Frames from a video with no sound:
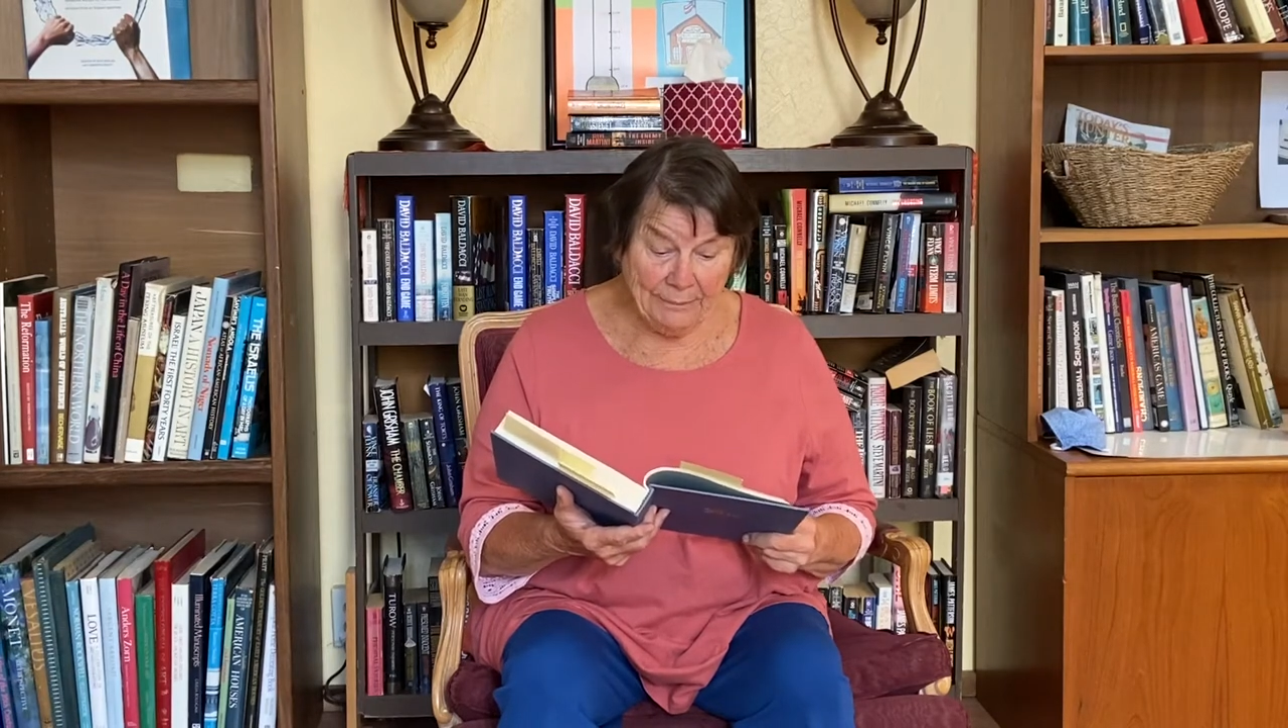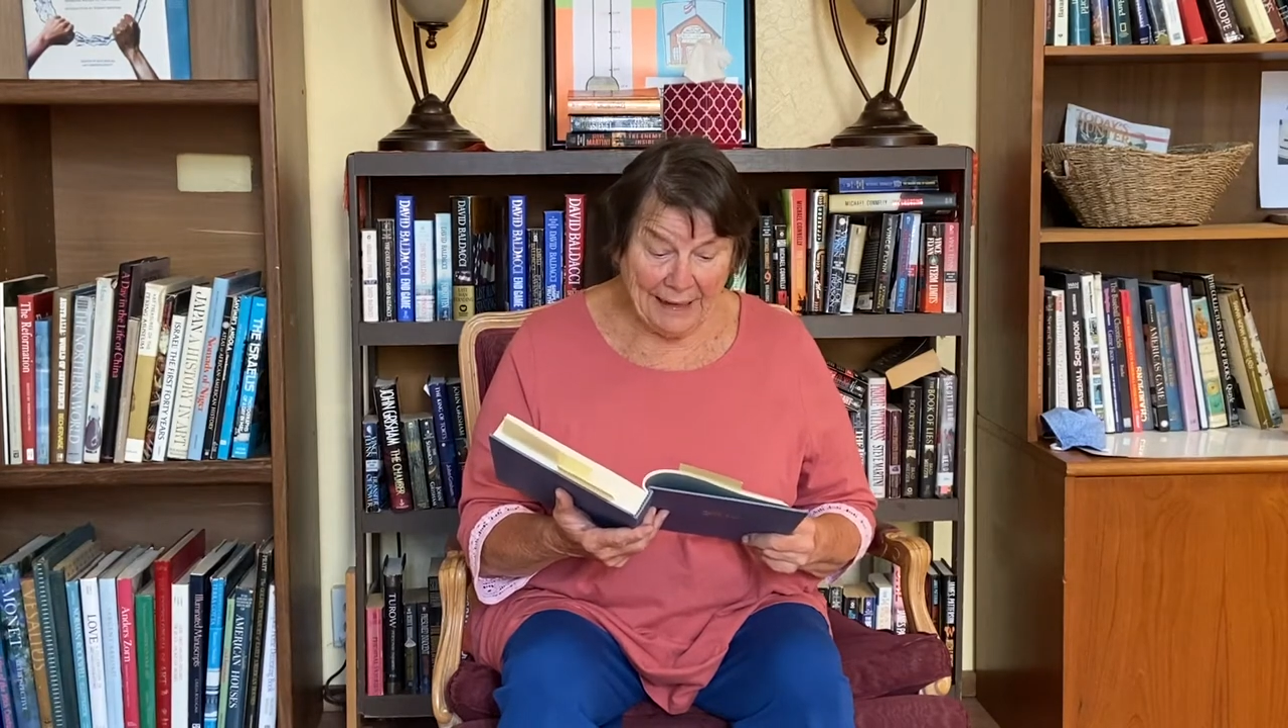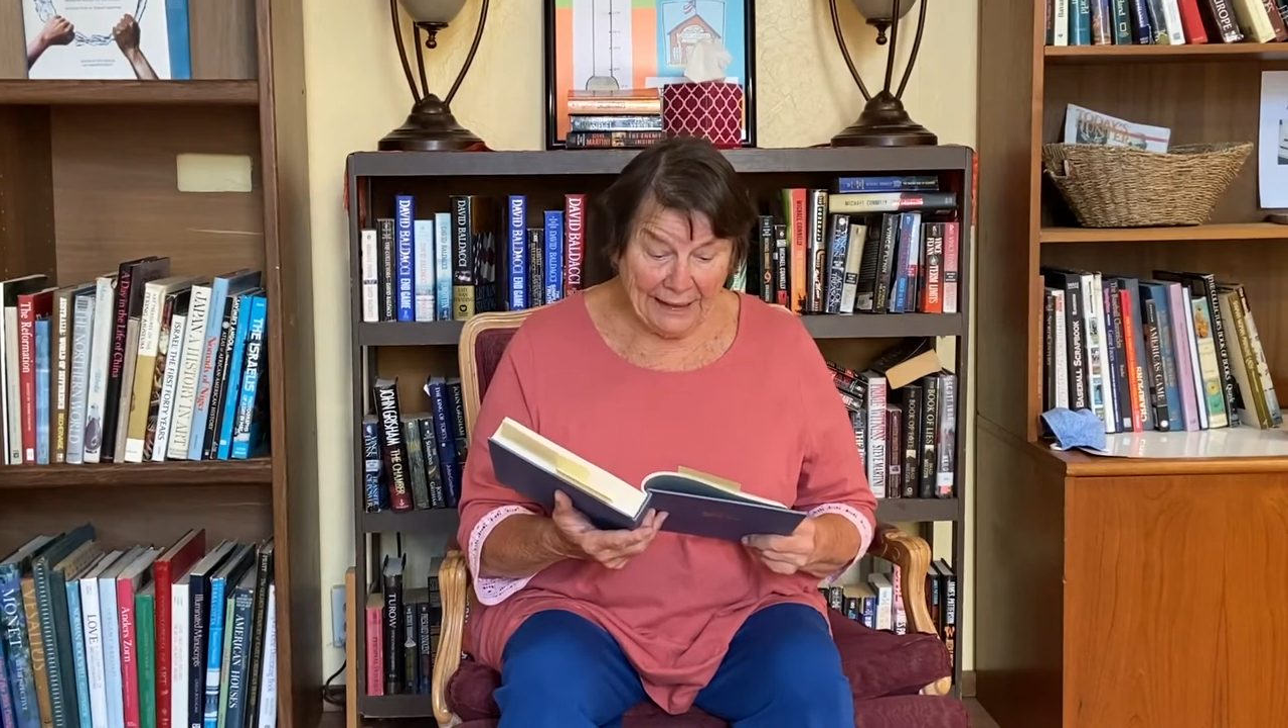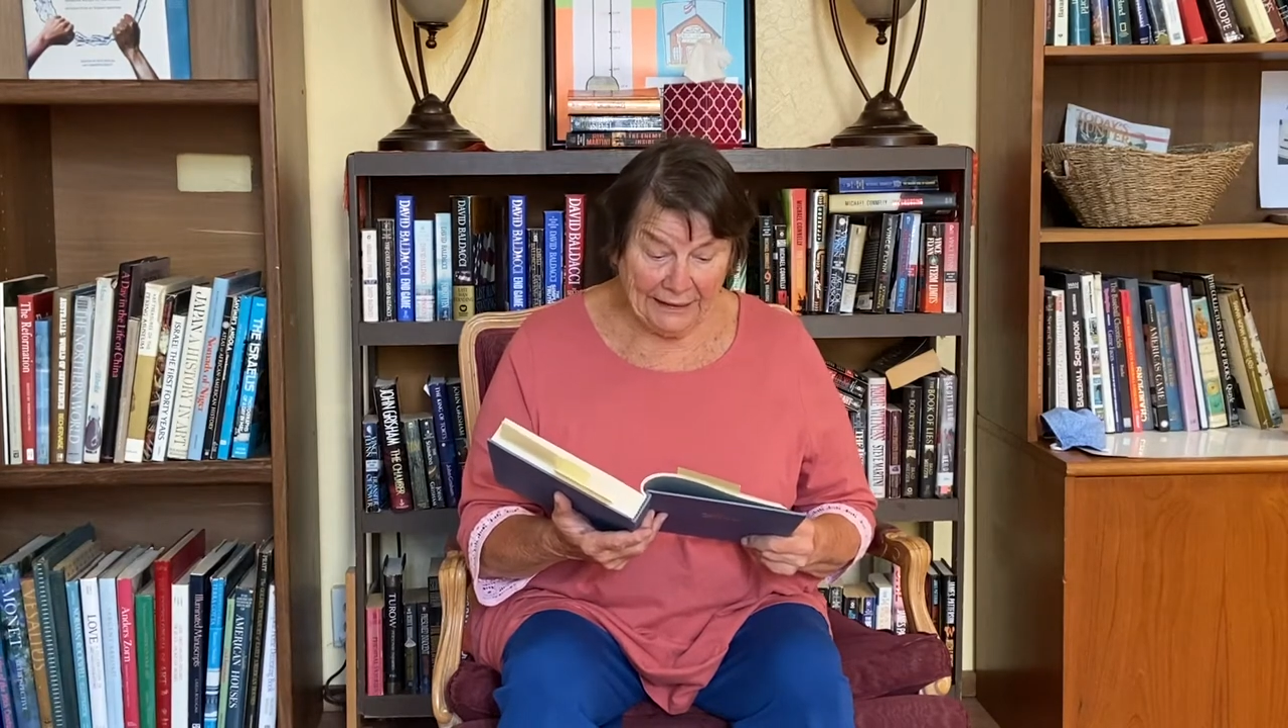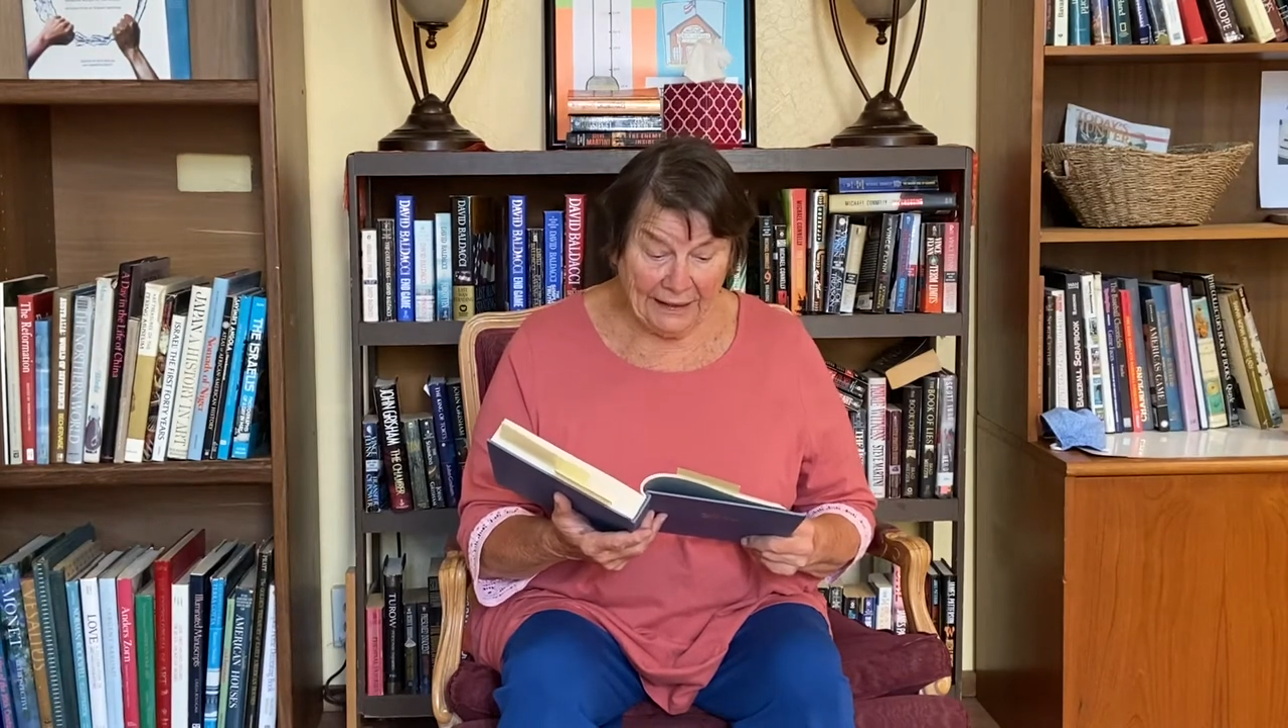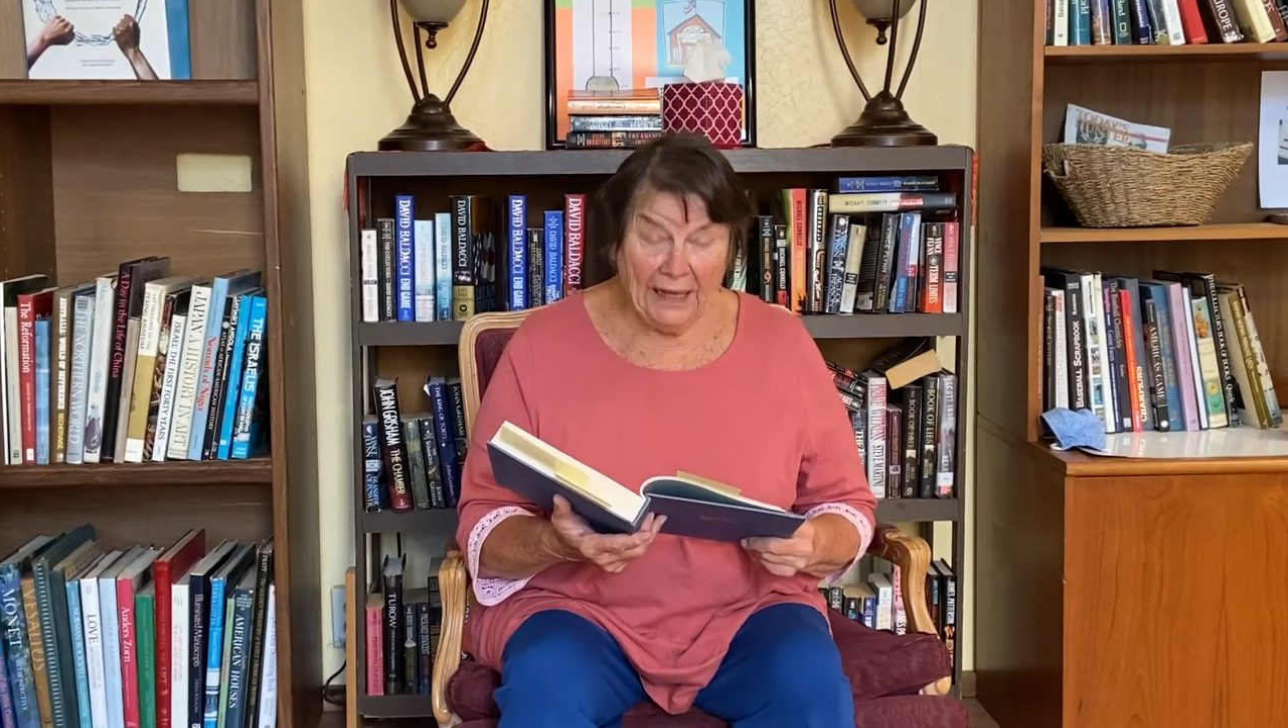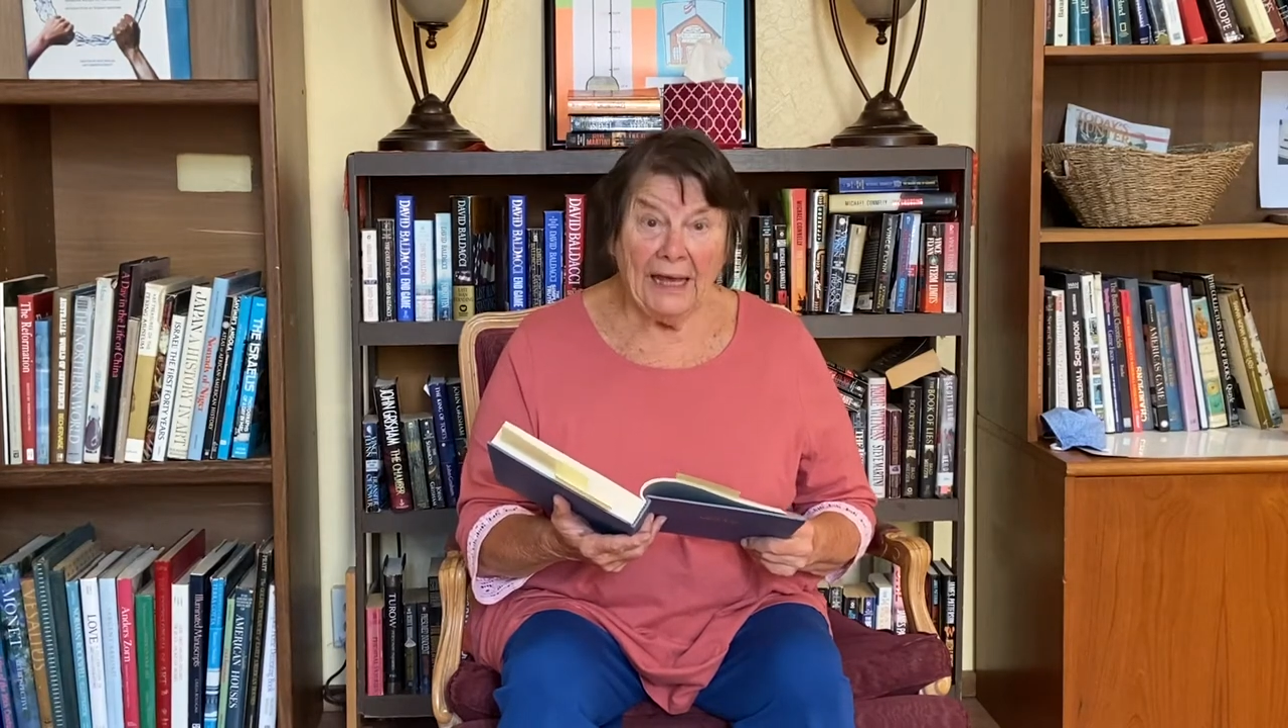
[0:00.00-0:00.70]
bank,